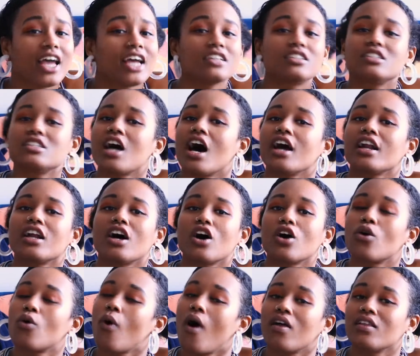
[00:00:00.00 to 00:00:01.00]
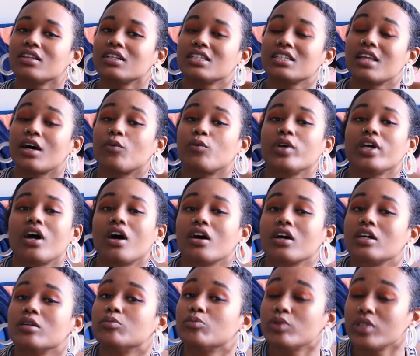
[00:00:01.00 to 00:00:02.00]
It's not a quality that we
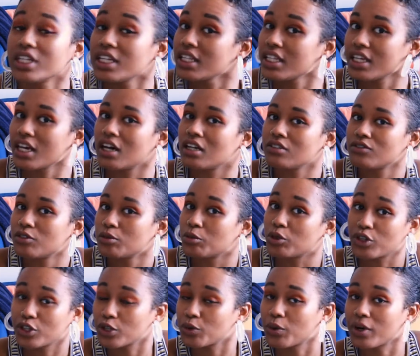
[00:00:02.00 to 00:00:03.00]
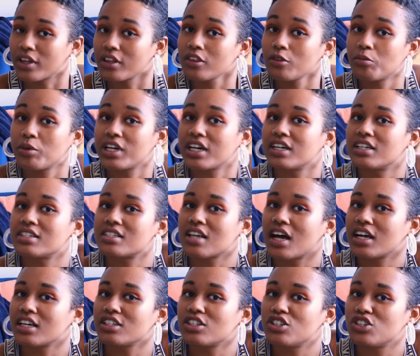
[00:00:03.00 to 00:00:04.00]
are completely unfamiliar with
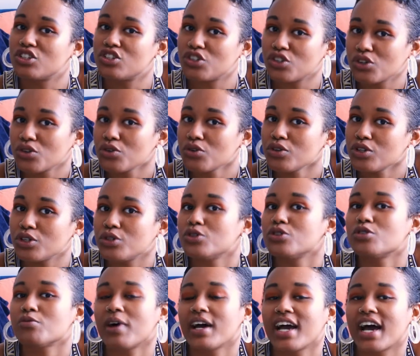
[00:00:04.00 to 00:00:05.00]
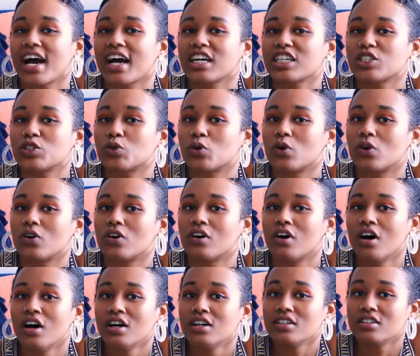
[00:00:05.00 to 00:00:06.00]
because I do use my
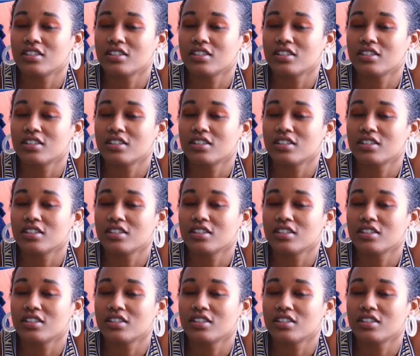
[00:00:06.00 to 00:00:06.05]
actual